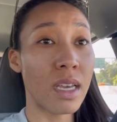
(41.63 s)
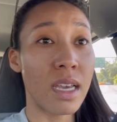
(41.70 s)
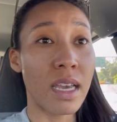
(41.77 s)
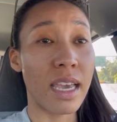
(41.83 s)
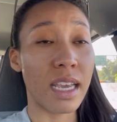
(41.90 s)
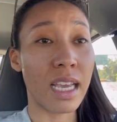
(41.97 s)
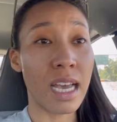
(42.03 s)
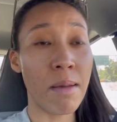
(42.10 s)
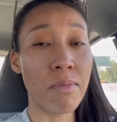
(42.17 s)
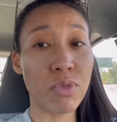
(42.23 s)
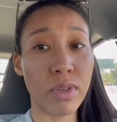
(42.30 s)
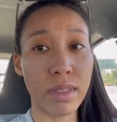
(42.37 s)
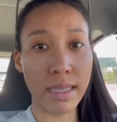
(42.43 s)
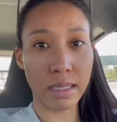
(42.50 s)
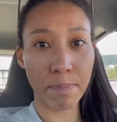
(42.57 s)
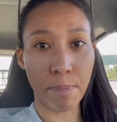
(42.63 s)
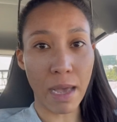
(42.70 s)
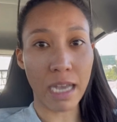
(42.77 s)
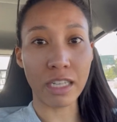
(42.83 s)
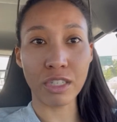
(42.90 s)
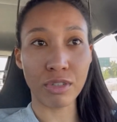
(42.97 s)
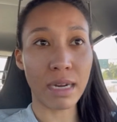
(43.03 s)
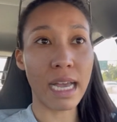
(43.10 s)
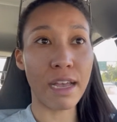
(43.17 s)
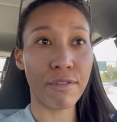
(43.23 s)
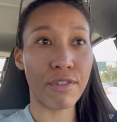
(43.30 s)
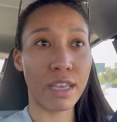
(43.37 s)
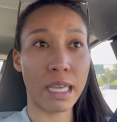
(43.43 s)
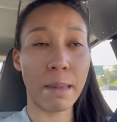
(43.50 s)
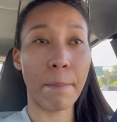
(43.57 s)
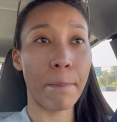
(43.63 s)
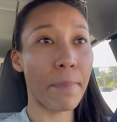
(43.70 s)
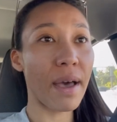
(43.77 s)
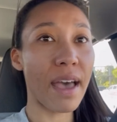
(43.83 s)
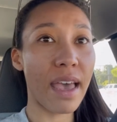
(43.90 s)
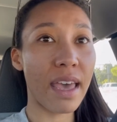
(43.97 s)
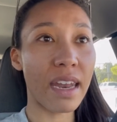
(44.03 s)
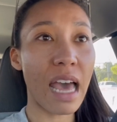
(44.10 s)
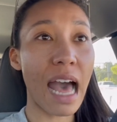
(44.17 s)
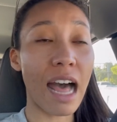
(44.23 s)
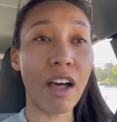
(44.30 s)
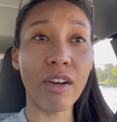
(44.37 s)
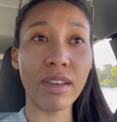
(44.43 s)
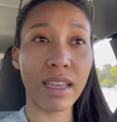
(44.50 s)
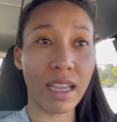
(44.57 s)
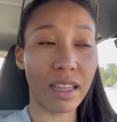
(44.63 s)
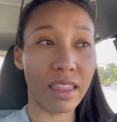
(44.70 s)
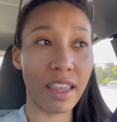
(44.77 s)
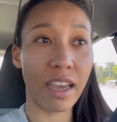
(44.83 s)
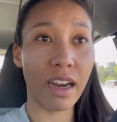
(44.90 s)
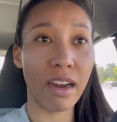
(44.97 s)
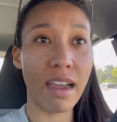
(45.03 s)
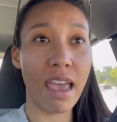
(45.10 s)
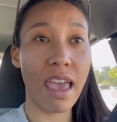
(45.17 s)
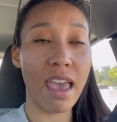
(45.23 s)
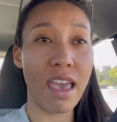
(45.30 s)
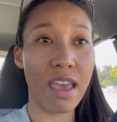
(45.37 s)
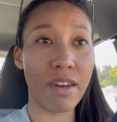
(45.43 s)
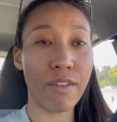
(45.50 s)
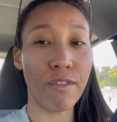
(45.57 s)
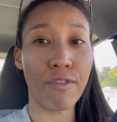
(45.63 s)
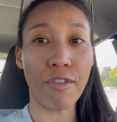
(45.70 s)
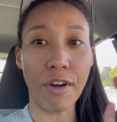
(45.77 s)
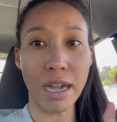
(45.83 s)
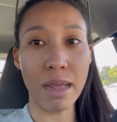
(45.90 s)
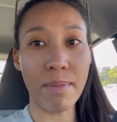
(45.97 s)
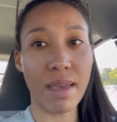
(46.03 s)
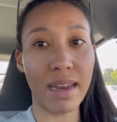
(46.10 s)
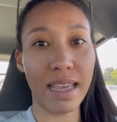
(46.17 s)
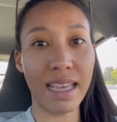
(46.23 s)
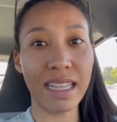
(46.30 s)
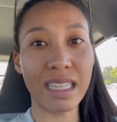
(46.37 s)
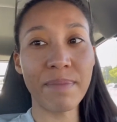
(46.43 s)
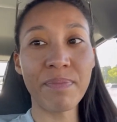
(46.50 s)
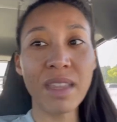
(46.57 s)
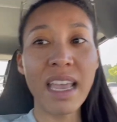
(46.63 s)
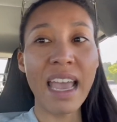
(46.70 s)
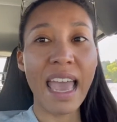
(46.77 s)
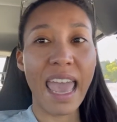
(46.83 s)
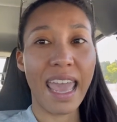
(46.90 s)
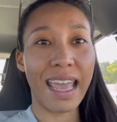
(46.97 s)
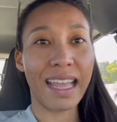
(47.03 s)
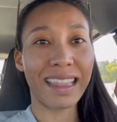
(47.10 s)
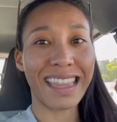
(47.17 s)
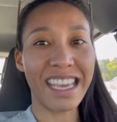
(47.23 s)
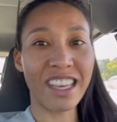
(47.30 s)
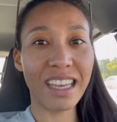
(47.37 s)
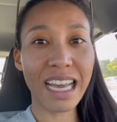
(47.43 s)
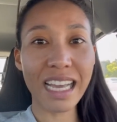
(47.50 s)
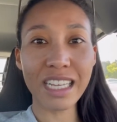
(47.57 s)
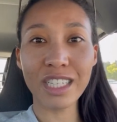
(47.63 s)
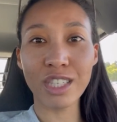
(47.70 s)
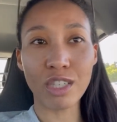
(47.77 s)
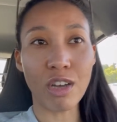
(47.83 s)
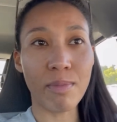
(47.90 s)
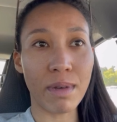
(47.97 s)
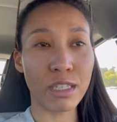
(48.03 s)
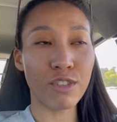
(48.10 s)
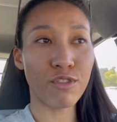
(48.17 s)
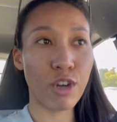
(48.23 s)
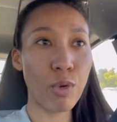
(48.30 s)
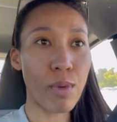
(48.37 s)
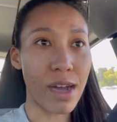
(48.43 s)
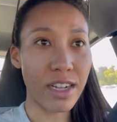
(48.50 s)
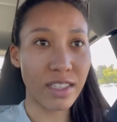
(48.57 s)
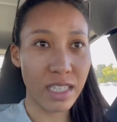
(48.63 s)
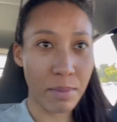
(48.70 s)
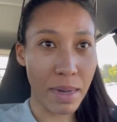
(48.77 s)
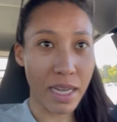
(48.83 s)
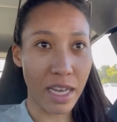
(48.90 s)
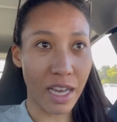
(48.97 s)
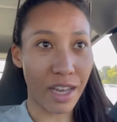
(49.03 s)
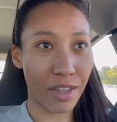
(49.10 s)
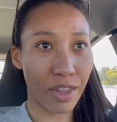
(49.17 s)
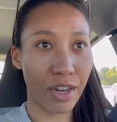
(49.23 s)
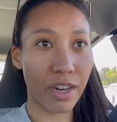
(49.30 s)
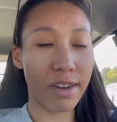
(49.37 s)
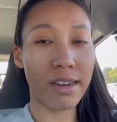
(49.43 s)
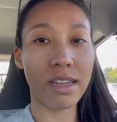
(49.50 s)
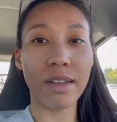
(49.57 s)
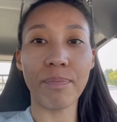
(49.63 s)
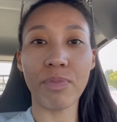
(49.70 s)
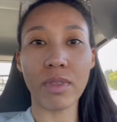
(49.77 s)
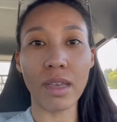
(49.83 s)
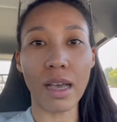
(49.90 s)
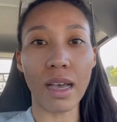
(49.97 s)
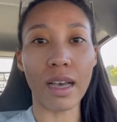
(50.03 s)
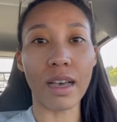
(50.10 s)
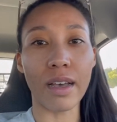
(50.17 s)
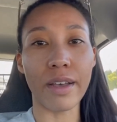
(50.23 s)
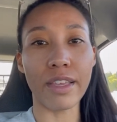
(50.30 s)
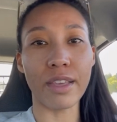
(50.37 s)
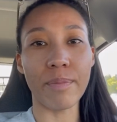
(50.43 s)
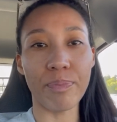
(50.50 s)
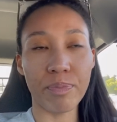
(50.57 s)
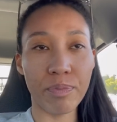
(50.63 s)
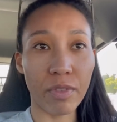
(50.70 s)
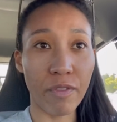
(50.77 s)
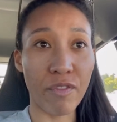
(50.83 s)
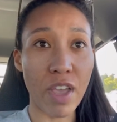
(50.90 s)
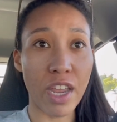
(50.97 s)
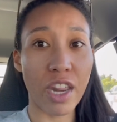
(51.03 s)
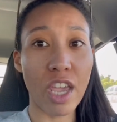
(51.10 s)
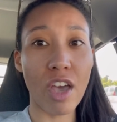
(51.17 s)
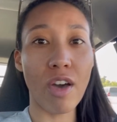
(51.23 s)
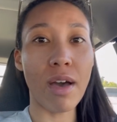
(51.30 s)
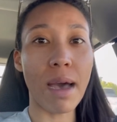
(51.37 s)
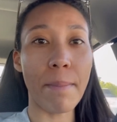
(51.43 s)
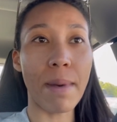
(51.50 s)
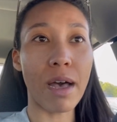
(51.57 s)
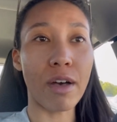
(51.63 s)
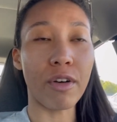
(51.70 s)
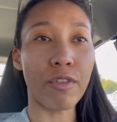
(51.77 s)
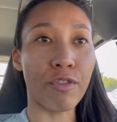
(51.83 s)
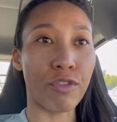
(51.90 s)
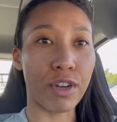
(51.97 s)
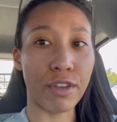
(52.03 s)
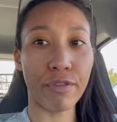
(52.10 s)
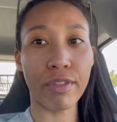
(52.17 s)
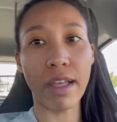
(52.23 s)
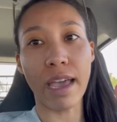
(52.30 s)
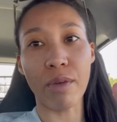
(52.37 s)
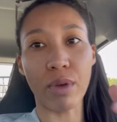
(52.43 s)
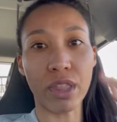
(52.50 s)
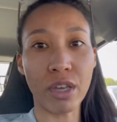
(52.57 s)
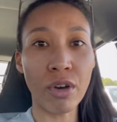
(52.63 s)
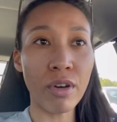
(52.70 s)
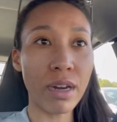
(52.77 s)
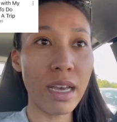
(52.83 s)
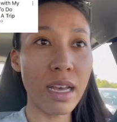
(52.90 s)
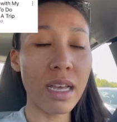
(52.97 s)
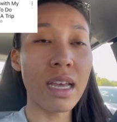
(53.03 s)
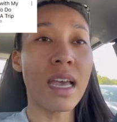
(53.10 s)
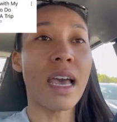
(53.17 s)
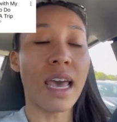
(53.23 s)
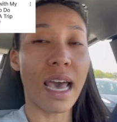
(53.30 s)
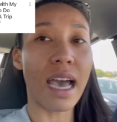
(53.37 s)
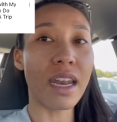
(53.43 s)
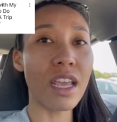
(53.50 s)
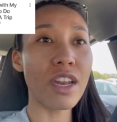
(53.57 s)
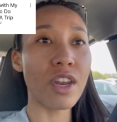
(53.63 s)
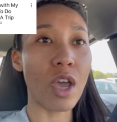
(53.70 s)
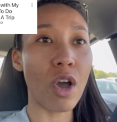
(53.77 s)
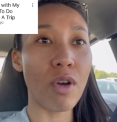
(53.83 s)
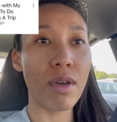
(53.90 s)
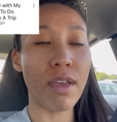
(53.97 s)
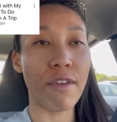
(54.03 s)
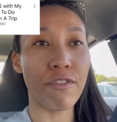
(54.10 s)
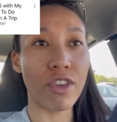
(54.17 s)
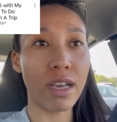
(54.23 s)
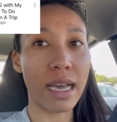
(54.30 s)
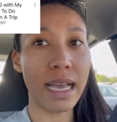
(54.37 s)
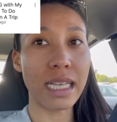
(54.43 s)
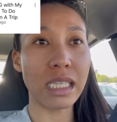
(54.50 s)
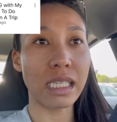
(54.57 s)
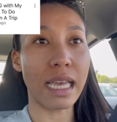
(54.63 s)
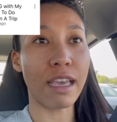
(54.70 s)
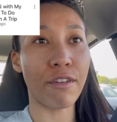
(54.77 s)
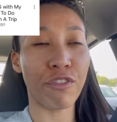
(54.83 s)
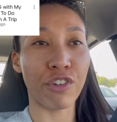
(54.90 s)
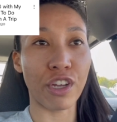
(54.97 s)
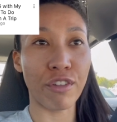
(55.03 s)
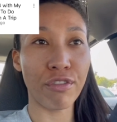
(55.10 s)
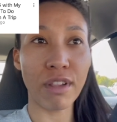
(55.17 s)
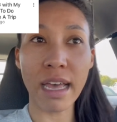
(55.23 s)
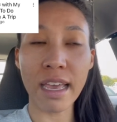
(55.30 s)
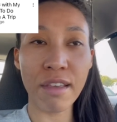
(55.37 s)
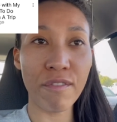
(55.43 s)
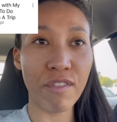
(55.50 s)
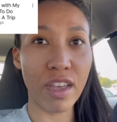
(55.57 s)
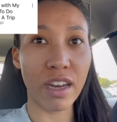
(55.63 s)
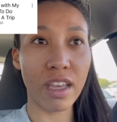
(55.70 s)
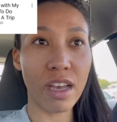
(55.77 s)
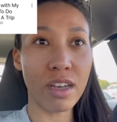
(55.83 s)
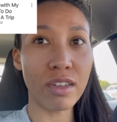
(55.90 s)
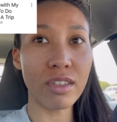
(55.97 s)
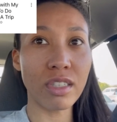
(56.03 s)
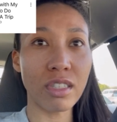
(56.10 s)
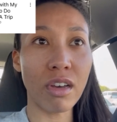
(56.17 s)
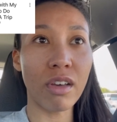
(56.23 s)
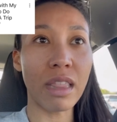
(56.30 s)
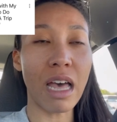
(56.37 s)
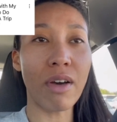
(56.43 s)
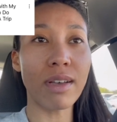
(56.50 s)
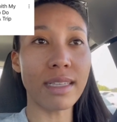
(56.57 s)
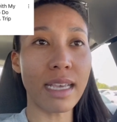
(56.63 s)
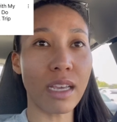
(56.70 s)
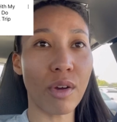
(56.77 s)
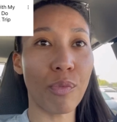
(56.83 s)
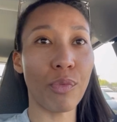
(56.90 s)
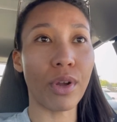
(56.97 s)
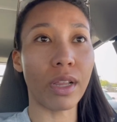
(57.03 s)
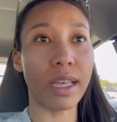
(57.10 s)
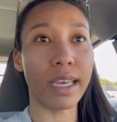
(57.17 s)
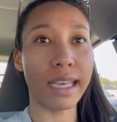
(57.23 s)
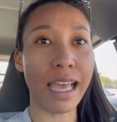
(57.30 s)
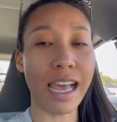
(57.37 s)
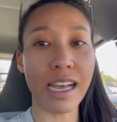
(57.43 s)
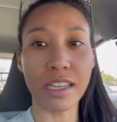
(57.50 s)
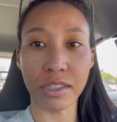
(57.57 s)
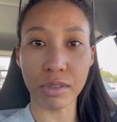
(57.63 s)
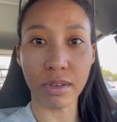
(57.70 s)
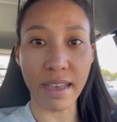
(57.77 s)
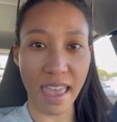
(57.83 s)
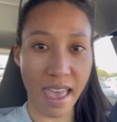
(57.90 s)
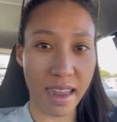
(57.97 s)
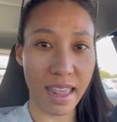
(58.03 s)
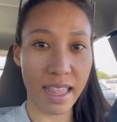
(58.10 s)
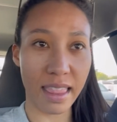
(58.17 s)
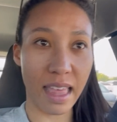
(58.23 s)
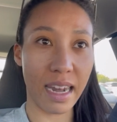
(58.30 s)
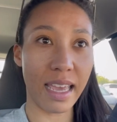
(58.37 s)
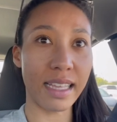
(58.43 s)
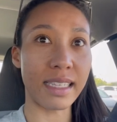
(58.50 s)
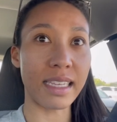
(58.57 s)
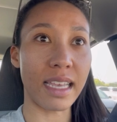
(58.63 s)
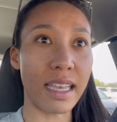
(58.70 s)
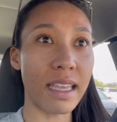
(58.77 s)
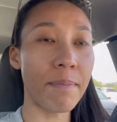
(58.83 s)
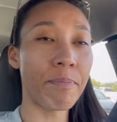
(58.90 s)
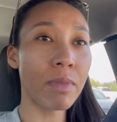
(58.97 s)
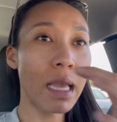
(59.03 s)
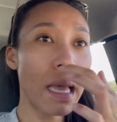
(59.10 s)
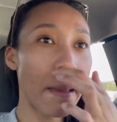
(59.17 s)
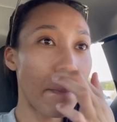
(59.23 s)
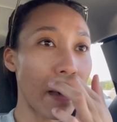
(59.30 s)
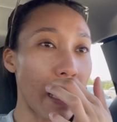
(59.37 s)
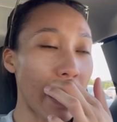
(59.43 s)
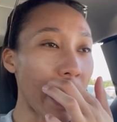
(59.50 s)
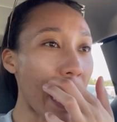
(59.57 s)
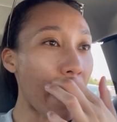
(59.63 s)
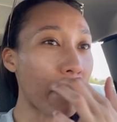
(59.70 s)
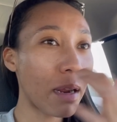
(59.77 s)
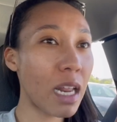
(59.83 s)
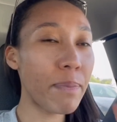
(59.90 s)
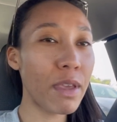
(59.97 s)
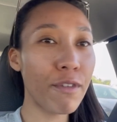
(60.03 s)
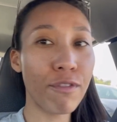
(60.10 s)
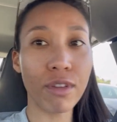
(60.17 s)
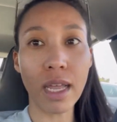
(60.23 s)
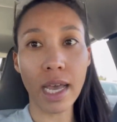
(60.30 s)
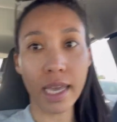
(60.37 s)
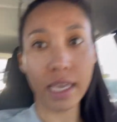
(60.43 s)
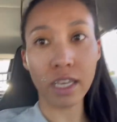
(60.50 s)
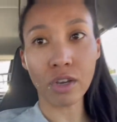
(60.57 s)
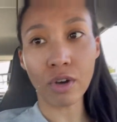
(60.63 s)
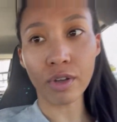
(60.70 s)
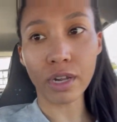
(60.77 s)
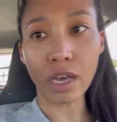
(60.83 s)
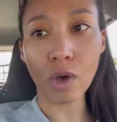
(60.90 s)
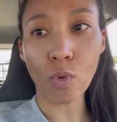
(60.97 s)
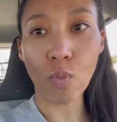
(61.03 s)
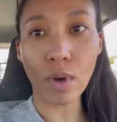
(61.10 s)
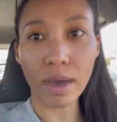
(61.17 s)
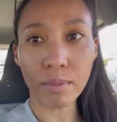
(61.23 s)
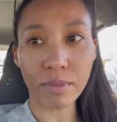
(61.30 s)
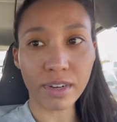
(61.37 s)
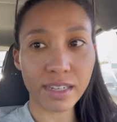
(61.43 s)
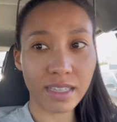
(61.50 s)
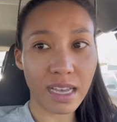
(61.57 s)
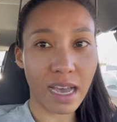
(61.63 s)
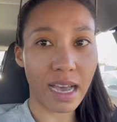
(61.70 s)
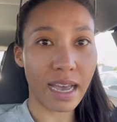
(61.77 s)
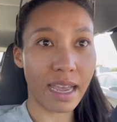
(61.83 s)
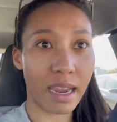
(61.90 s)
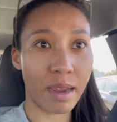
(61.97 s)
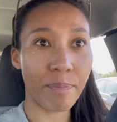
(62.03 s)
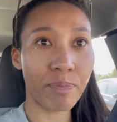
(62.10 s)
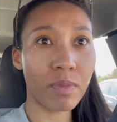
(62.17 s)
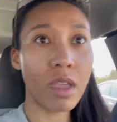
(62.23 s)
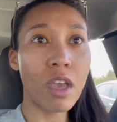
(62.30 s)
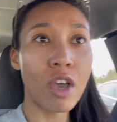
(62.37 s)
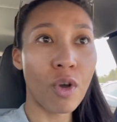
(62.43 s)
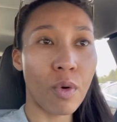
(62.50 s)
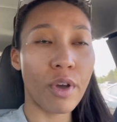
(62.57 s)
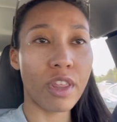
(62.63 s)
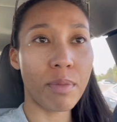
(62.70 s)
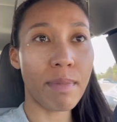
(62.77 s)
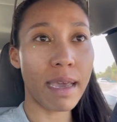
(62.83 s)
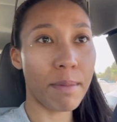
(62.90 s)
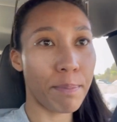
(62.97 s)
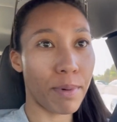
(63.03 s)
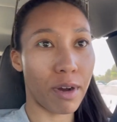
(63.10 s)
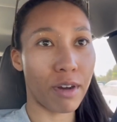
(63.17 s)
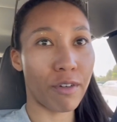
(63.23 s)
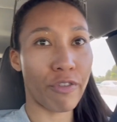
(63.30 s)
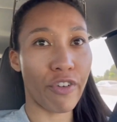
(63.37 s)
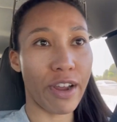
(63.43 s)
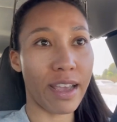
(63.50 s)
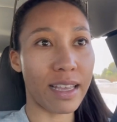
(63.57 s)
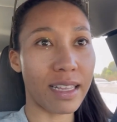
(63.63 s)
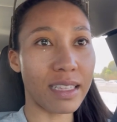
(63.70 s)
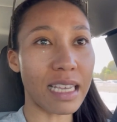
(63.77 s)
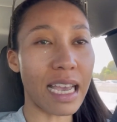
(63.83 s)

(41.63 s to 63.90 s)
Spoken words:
it comes with this bad traffic, but I'll get there in 40 minutes. And thank you guys so much for watching my other video about free flying with Kona. I didn't know if you guys like free flying videos, so that was like a really casual edit that I did. But I'm gonna be flying Kona one more time with my bird friends.